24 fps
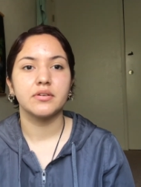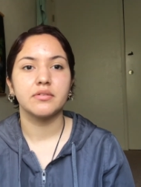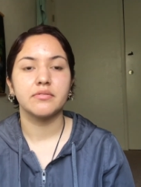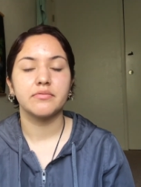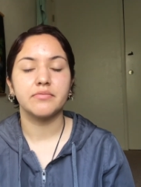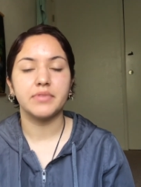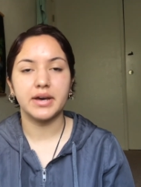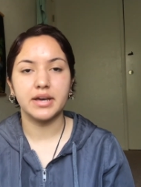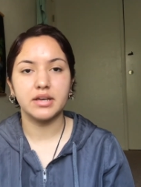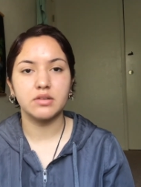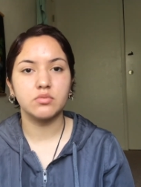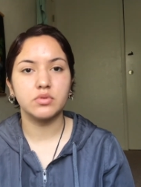
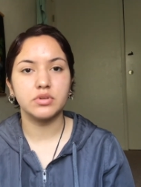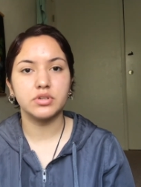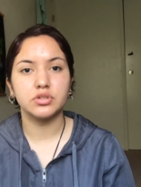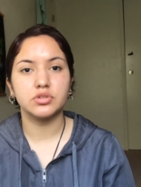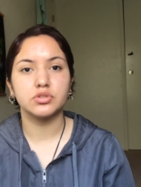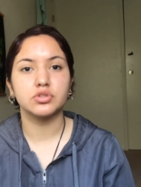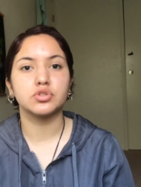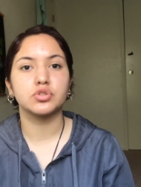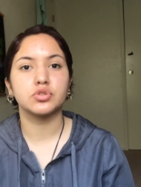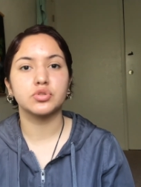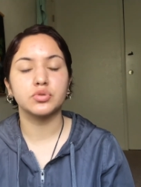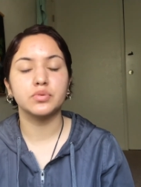Find what your
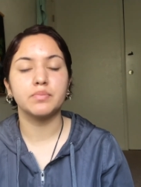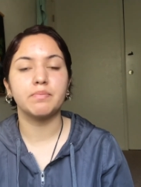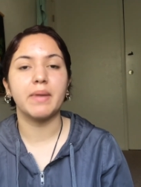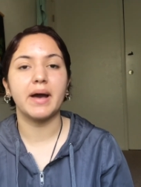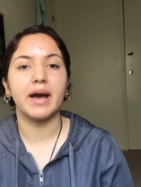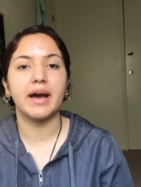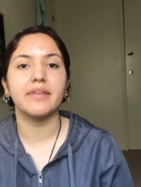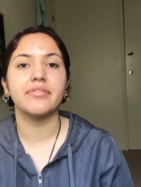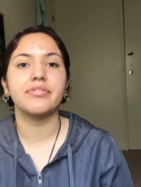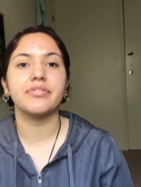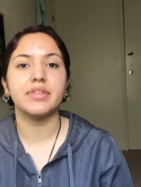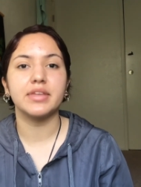true
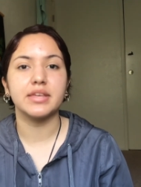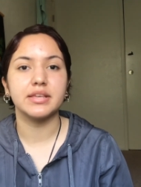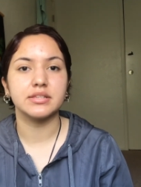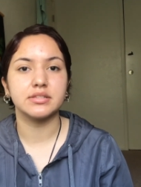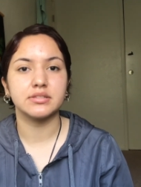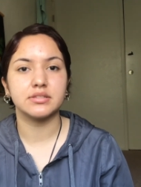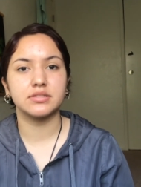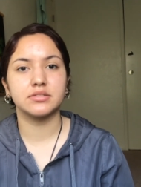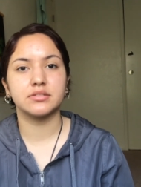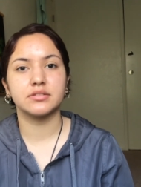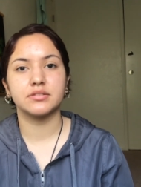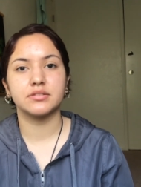path is.